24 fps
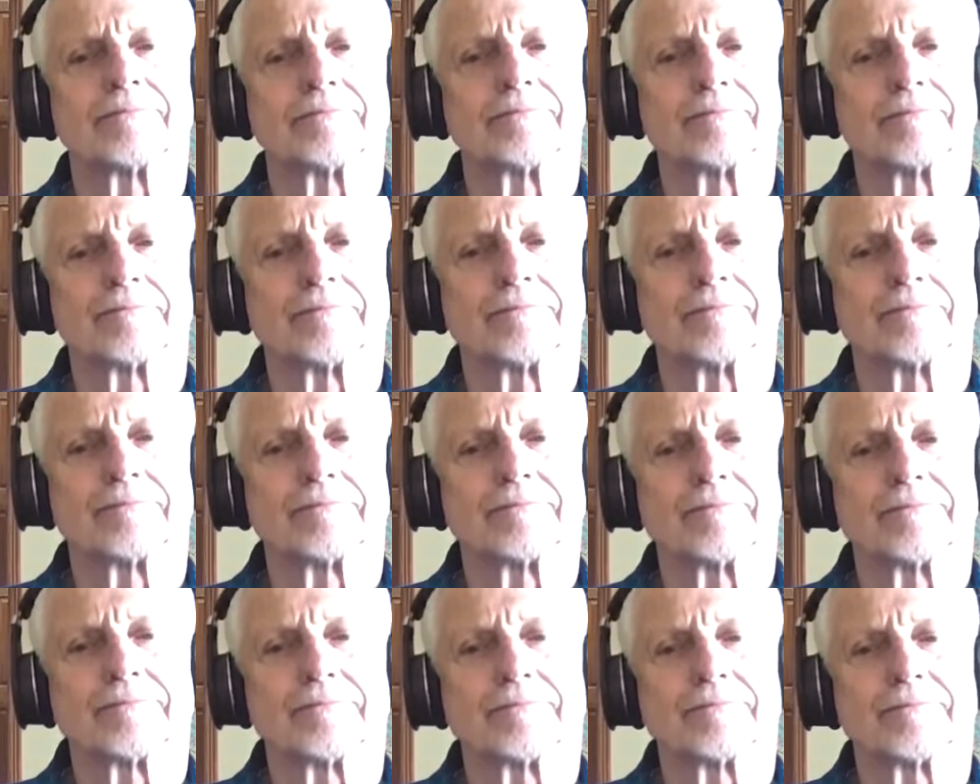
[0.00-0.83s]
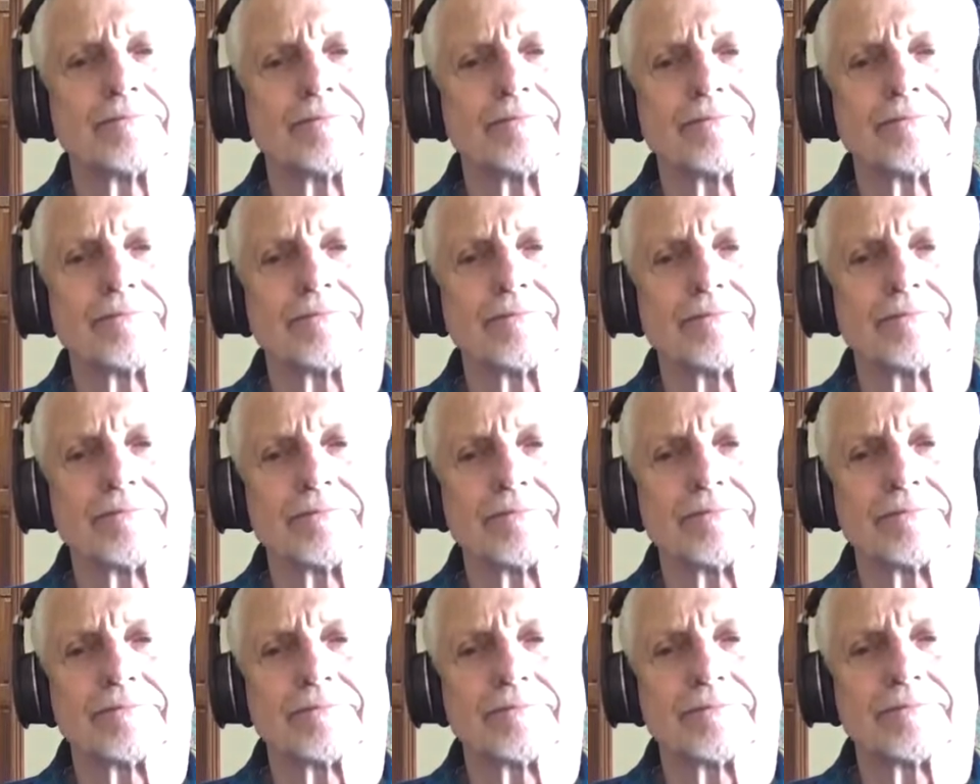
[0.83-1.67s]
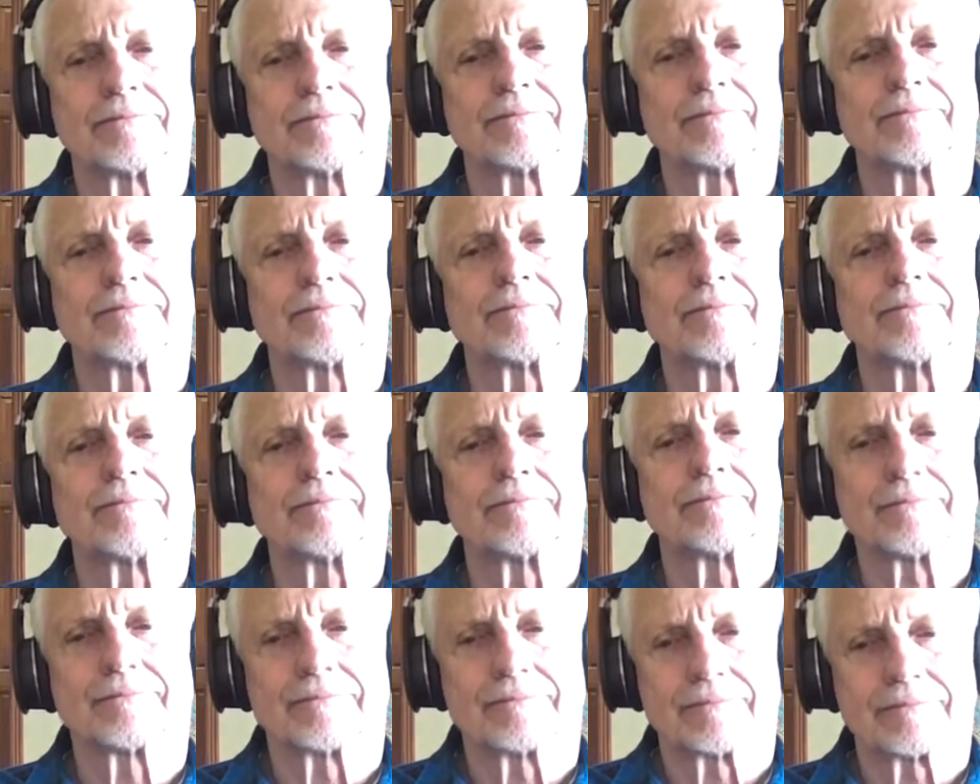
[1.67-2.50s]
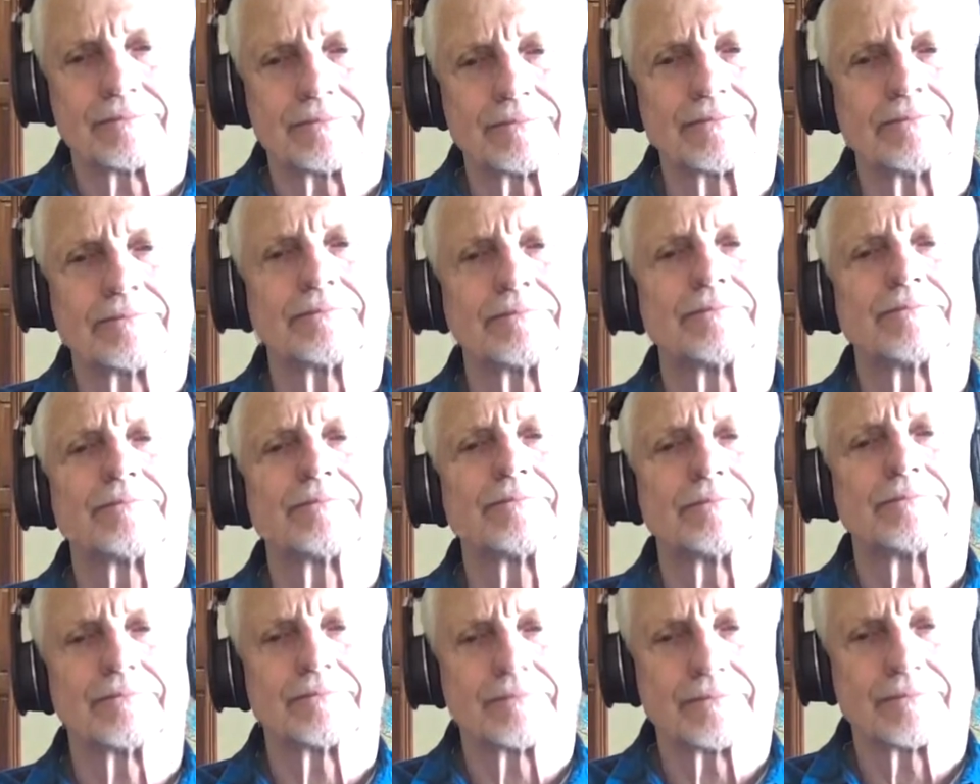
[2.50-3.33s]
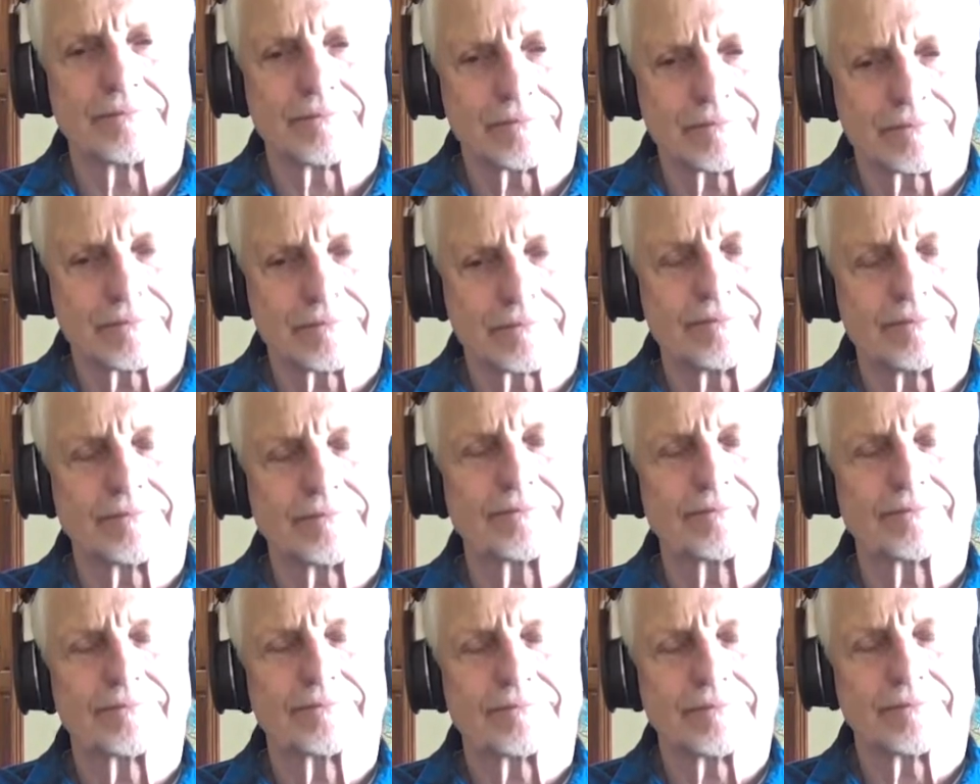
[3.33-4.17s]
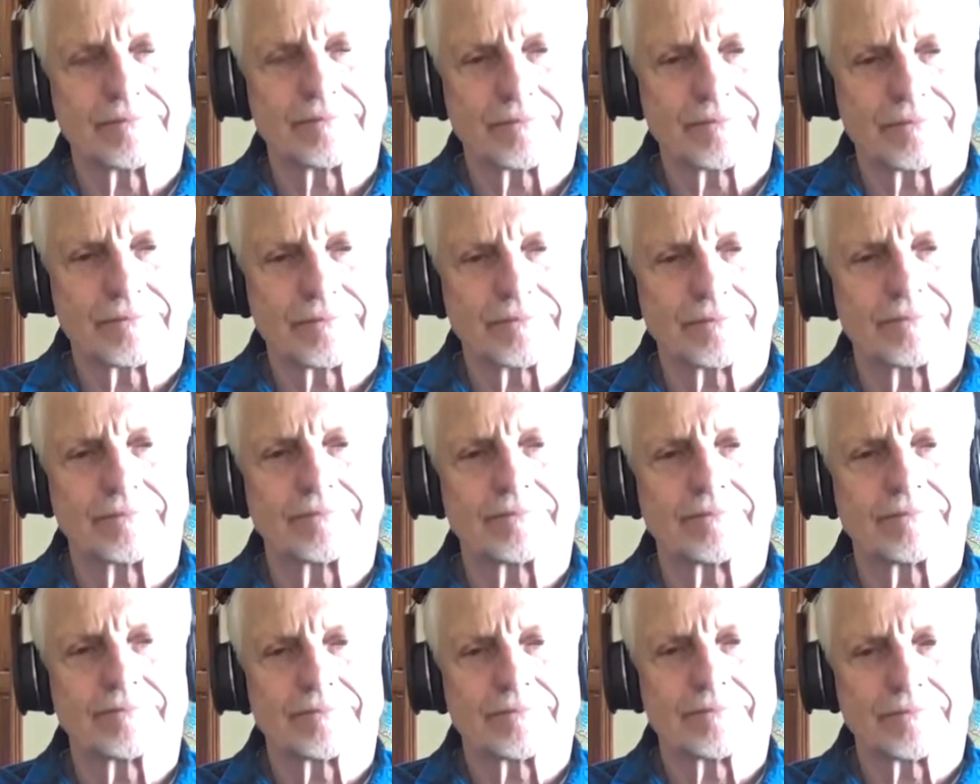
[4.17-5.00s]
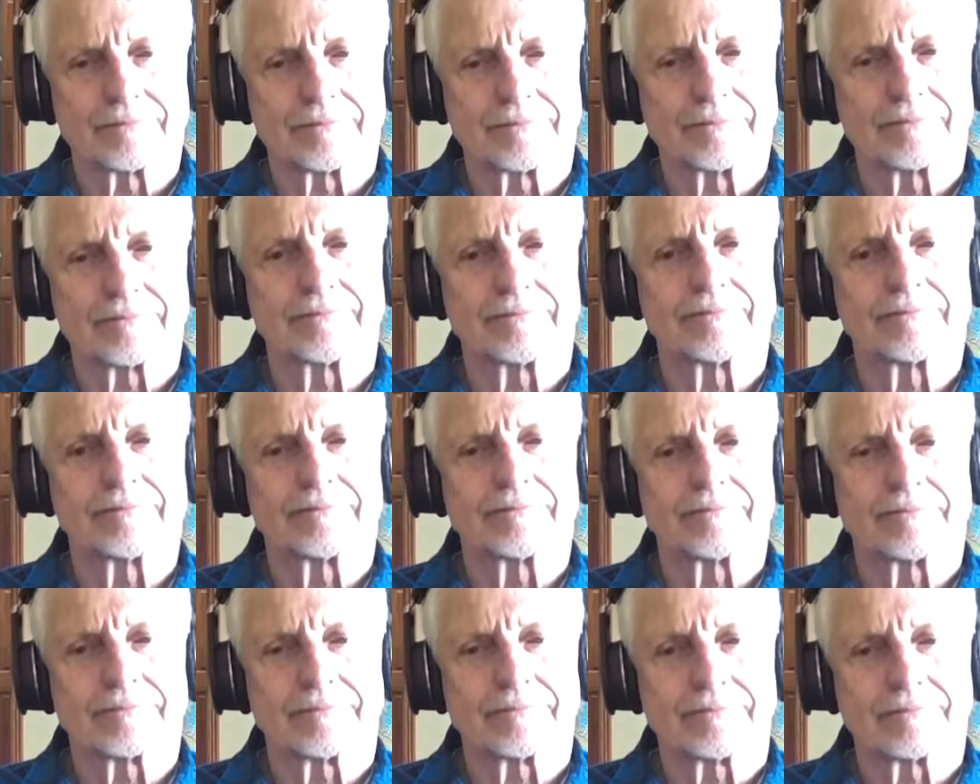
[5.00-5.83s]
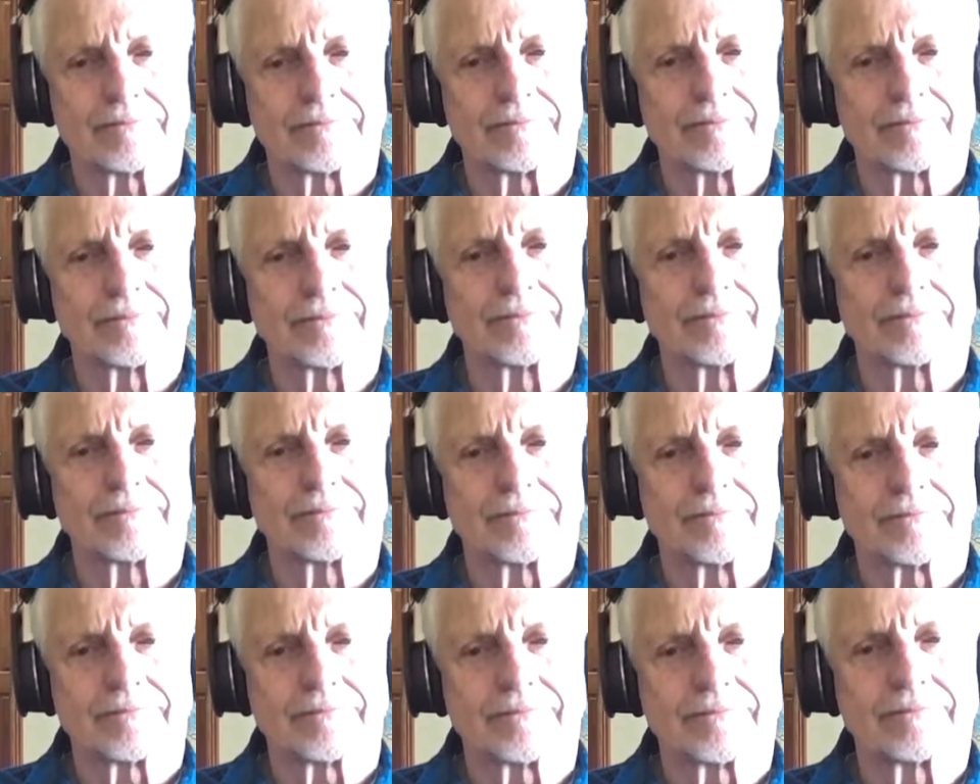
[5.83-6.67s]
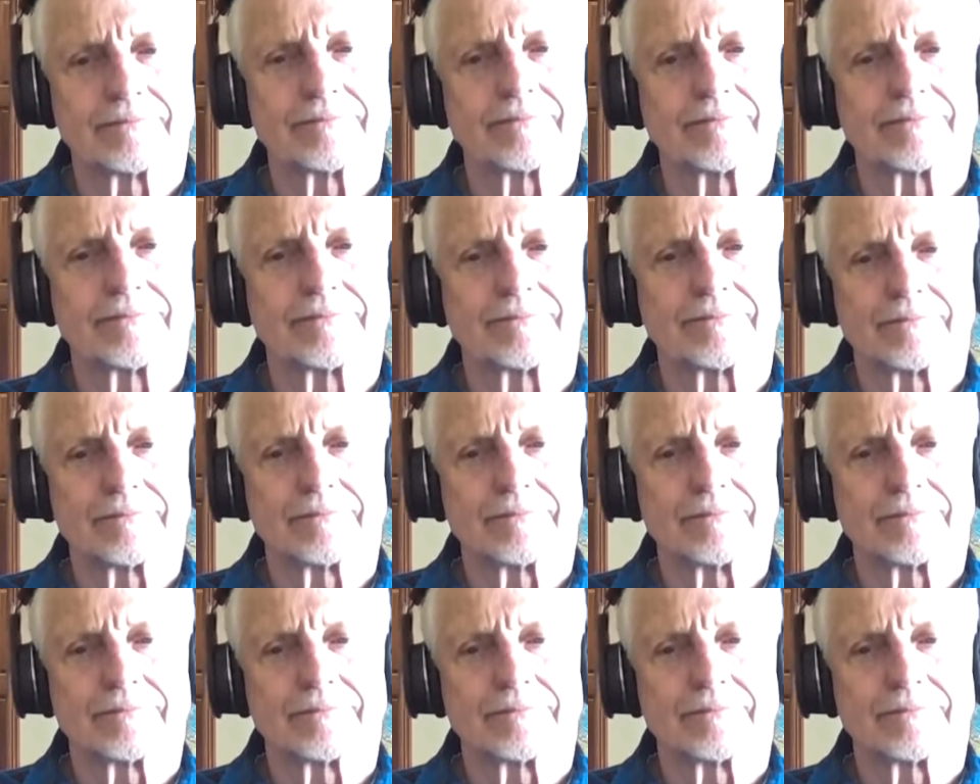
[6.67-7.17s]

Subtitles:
(not speaking)